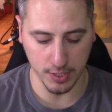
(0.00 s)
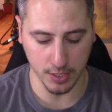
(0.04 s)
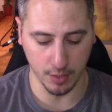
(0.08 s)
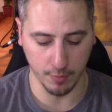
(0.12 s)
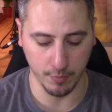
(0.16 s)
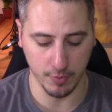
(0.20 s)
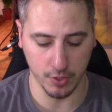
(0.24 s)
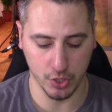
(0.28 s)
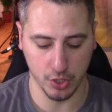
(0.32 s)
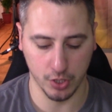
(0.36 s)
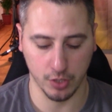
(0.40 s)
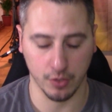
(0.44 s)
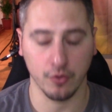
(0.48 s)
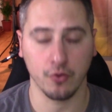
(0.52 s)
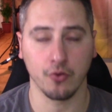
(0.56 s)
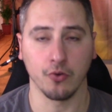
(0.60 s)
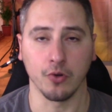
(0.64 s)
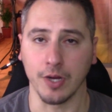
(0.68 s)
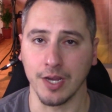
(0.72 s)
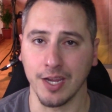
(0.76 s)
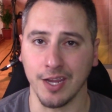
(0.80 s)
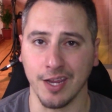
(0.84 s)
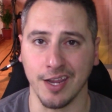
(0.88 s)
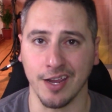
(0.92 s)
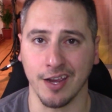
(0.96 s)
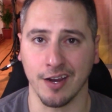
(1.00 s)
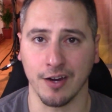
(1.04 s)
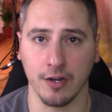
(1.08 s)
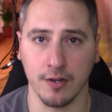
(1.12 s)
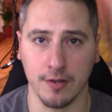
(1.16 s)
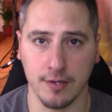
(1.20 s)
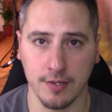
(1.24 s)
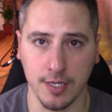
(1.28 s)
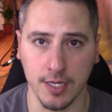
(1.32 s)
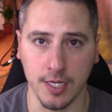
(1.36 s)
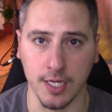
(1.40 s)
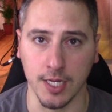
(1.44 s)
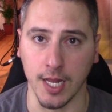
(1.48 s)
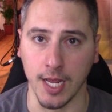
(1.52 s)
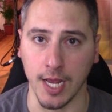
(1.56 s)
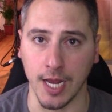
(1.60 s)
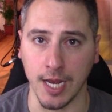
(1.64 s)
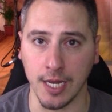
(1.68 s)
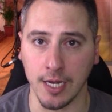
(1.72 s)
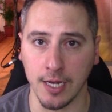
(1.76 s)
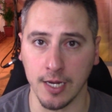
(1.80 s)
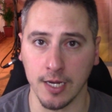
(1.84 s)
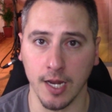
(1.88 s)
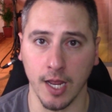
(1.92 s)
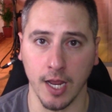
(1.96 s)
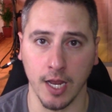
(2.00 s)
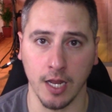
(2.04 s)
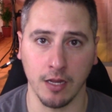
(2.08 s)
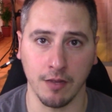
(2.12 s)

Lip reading: commission to a guaranteed 80 to